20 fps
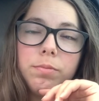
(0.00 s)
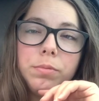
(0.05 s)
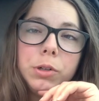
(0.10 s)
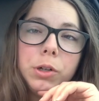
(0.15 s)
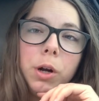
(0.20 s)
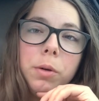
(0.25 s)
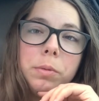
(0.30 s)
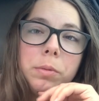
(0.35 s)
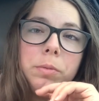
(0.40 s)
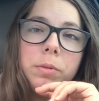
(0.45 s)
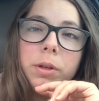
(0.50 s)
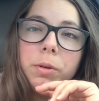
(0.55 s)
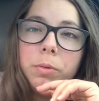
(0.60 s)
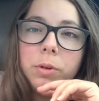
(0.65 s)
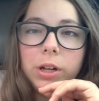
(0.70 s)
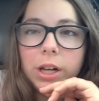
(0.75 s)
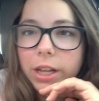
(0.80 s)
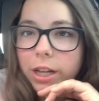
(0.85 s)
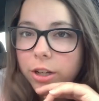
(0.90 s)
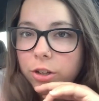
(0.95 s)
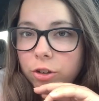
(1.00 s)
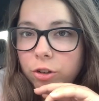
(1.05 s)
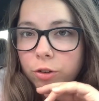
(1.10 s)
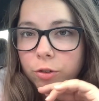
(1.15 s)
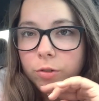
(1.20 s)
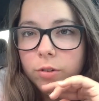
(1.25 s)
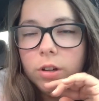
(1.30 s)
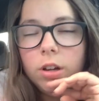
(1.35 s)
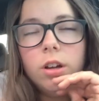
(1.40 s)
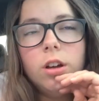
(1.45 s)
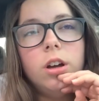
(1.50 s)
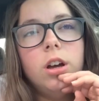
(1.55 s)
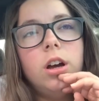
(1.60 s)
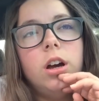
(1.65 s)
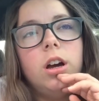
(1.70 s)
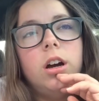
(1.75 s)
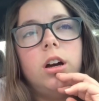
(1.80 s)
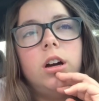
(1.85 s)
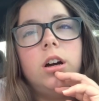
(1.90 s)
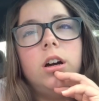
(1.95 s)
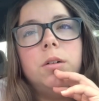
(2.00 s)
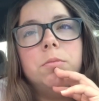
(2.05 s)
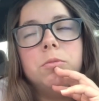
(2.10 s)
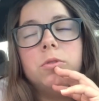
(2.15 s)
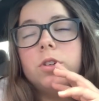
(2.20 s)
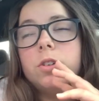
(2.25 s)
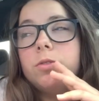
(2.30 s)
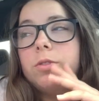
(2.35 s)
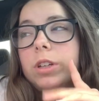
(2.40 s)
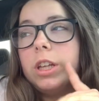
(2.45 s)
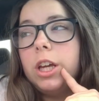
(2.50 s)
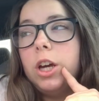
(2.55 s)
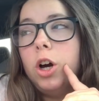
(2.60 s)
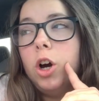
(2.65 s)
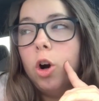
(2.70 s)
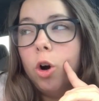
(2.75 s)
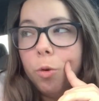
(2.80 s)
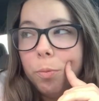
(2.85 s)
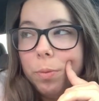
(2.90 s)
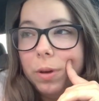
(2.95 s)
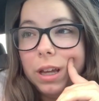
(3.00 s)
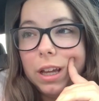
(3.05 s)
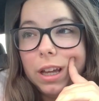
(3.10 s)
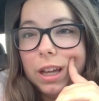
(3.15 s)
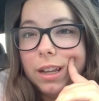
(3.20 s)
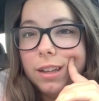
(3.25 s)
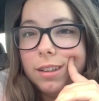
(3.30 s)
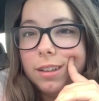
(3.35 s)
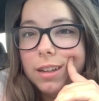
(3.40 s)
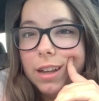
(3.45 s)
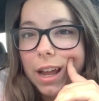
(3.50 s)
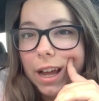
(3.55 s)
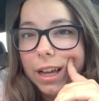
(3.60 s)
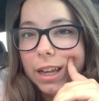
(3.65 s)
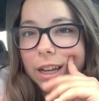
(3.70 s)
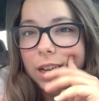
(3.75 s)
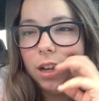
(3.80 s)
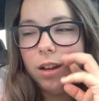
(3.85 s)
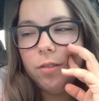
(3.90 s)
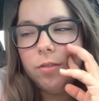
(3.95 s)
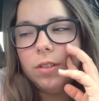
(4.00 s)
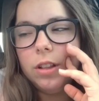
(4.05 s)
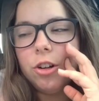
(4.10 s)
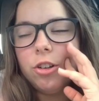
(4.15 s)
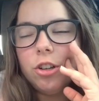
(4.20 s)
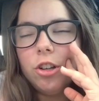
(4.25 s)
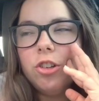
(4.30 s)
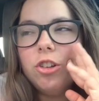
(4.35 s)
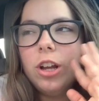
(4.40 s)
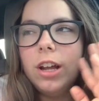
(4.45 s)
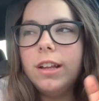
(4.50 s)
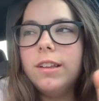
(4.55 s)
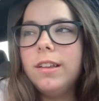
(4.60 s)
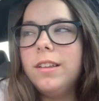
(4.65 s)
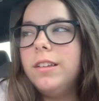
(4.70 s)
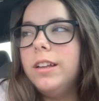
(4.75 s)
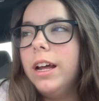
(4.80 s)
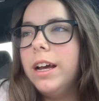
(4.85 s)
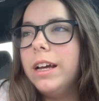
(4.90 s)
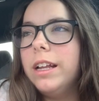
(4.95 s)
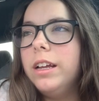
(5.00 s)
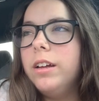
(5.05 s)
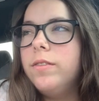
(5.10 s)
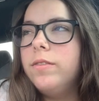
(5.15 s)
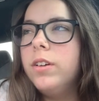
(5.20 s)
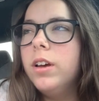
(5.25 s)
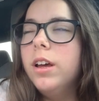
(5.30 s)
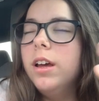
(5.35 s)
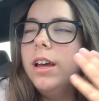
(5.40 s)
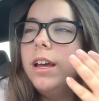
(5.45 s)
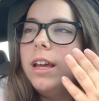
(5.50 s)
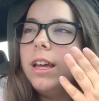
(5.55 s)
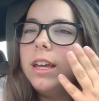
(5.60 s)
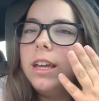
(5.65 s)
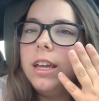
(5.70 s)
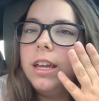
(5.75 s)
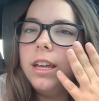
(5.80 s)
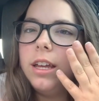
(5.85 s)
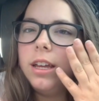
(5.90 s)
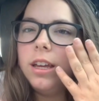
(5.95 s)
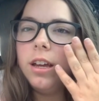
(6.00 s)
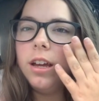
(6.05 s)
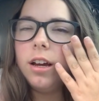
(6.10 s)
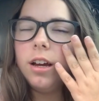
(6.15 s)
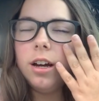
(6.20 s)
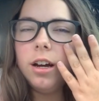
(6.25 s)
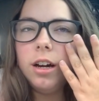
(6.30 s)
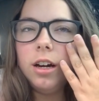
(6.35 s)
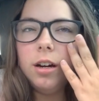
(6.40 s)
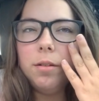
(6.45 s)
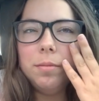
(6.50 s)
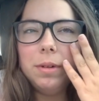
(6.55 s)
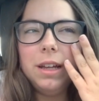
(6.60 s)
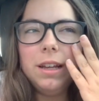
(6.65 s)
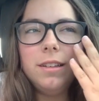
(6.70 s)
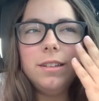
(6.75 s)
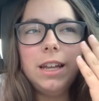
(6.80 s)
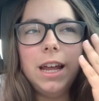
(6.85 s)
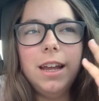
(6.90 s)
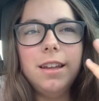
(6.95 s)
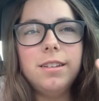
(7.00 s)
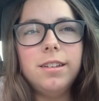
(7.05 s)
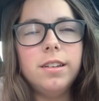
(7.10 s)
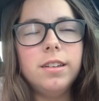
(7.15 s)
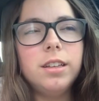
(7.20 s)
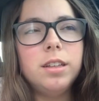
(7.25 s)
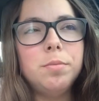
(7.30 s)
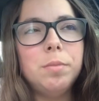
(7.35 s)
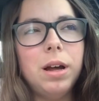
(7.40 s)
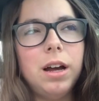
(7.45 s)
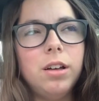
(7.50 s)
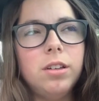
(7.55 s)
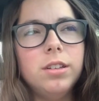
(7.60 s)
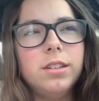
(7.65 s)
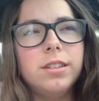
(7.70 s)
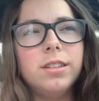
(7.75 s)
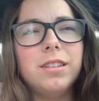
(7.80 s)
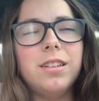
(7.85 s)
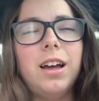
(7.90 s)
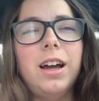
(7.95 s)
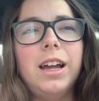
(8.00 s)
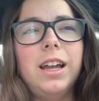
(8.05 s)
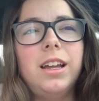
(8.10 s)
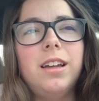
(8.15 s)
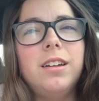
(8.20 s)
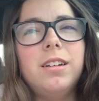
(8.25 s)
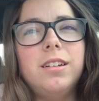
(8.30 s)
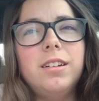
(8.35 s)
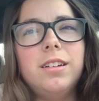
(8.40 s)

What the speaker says: probably will get it too. We're really hoping it's negative. There's a chance it's negative. He, his taste and smell is like,